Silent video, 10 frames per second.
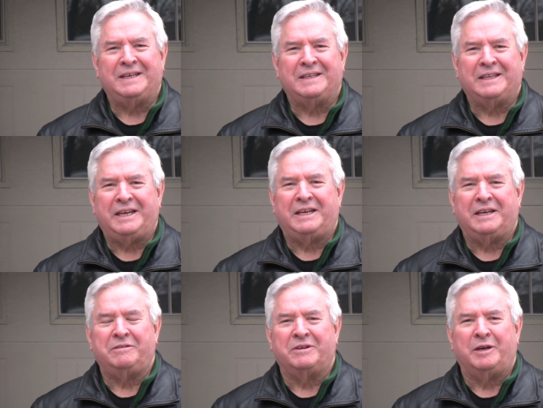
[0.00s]
at
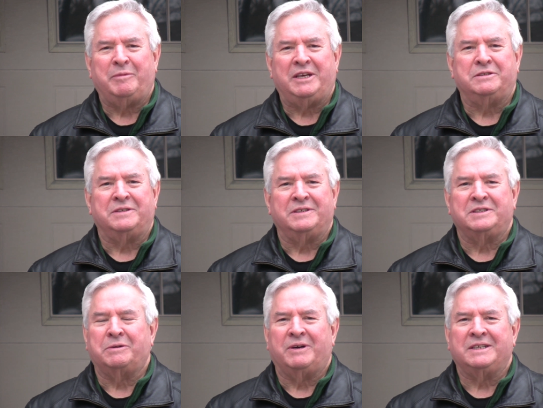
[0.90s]
Lakehead, where I majored in
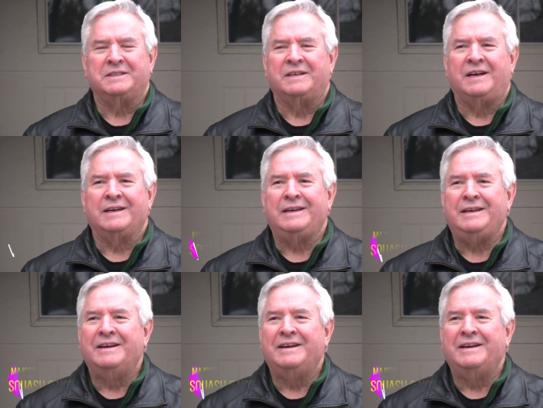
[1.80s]
squash and hockey.